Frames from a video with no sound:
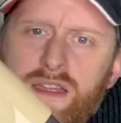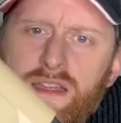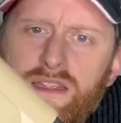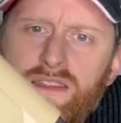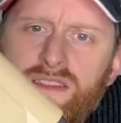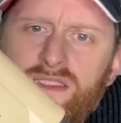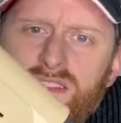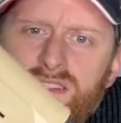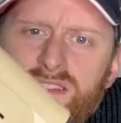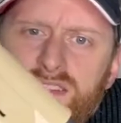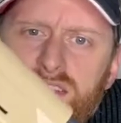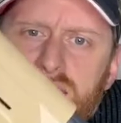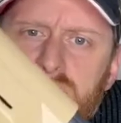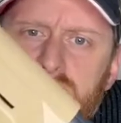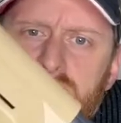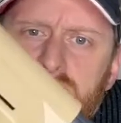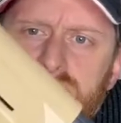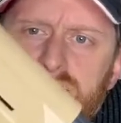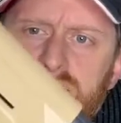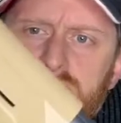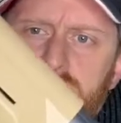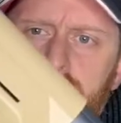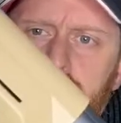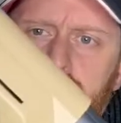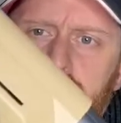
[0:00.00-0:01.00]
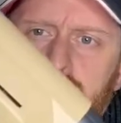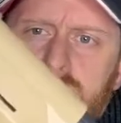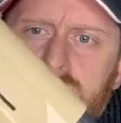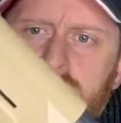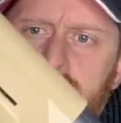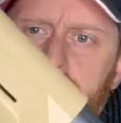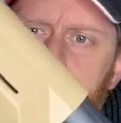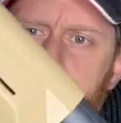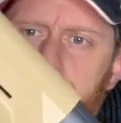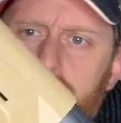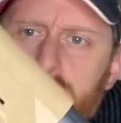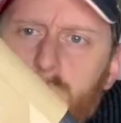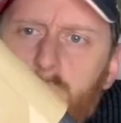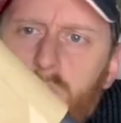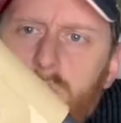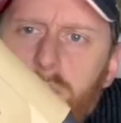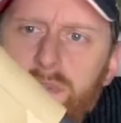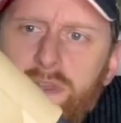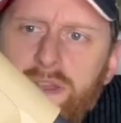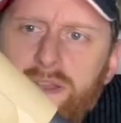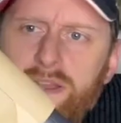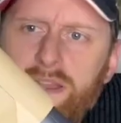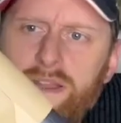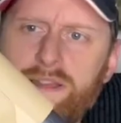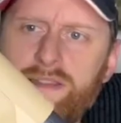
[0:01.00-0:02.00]
you can see, it's still got a little bit of wobble
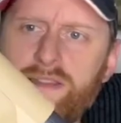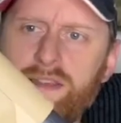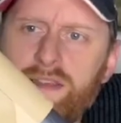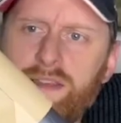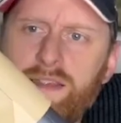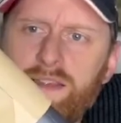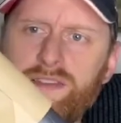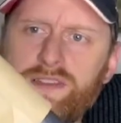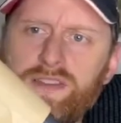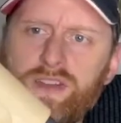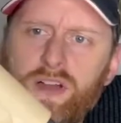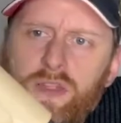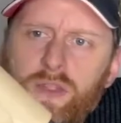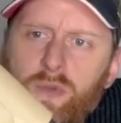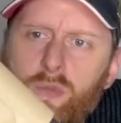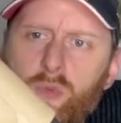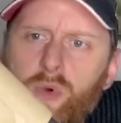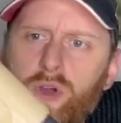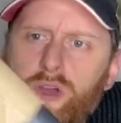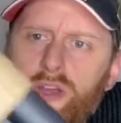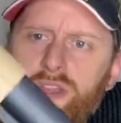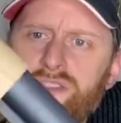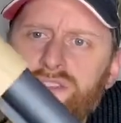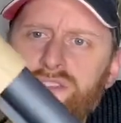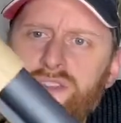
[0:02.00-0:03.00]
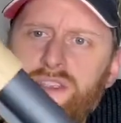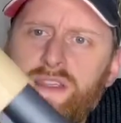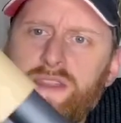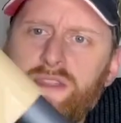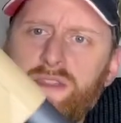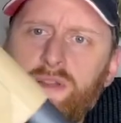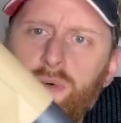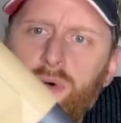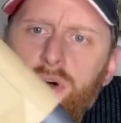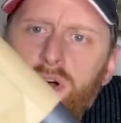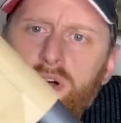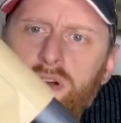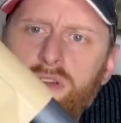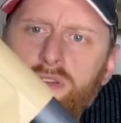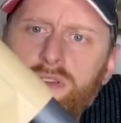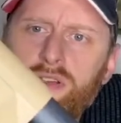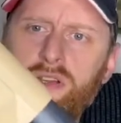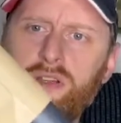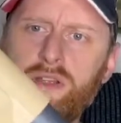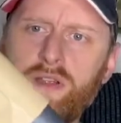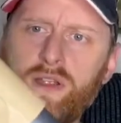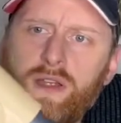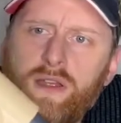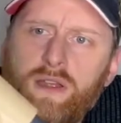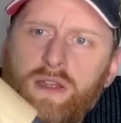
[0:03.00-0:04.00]
in it. It's not the worst thing in the world.
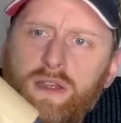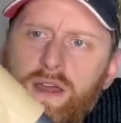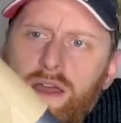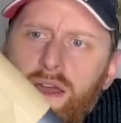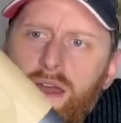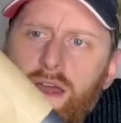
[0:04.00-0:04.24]
Get